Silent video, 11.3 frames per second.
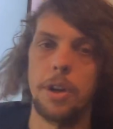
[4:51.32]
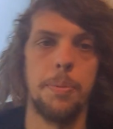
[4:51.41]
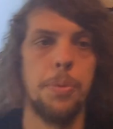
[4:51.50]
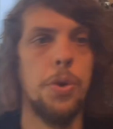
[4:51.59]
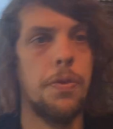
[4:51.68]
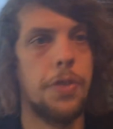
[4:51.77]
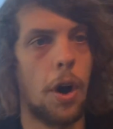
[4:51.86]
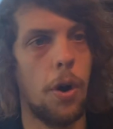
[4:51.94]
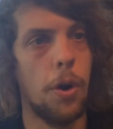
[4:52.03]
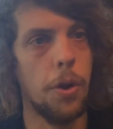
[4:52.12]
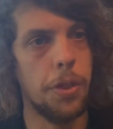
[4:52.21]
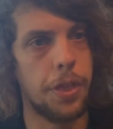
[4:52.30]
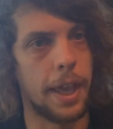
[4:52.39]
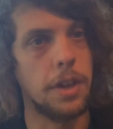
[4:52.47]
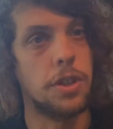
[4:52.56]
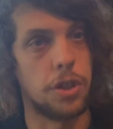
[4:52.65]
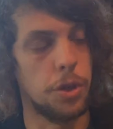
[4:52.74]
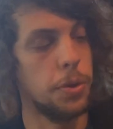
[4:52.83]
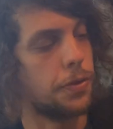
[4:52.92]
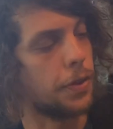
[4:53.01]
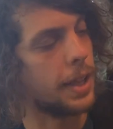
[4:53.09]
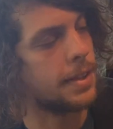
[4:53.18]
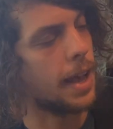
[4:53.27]
going to move the whole thing 2
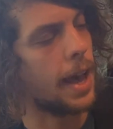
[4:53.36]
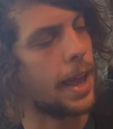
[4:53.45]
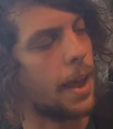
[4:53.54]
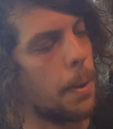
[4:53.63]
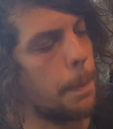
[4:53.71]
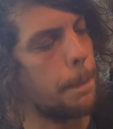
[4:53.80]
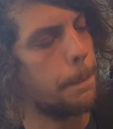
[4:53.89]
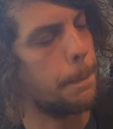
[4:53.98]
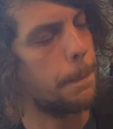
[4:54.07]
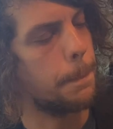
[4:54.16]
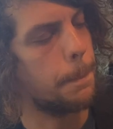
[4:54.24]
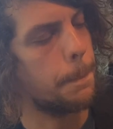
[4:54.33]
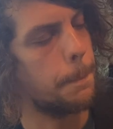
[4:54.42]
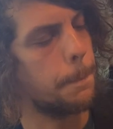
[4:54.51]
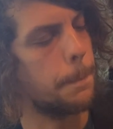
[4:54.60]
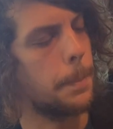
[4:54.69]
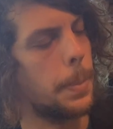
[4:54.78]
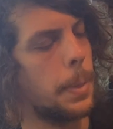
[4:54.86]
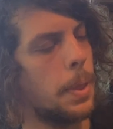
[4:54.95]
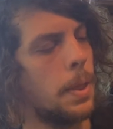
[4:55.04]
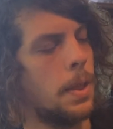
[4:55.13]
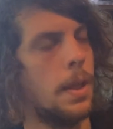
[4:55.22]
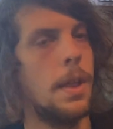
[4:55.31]
frets higher.
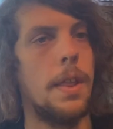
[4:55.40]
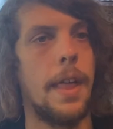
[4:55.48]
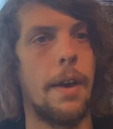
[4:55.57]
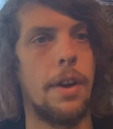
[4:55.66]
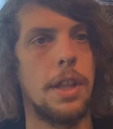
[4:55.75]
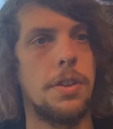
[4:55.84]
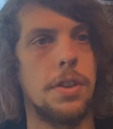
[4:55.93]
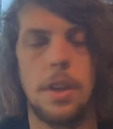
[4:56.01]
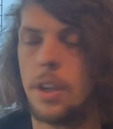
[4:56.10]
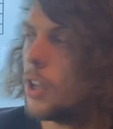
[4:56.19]
There it is.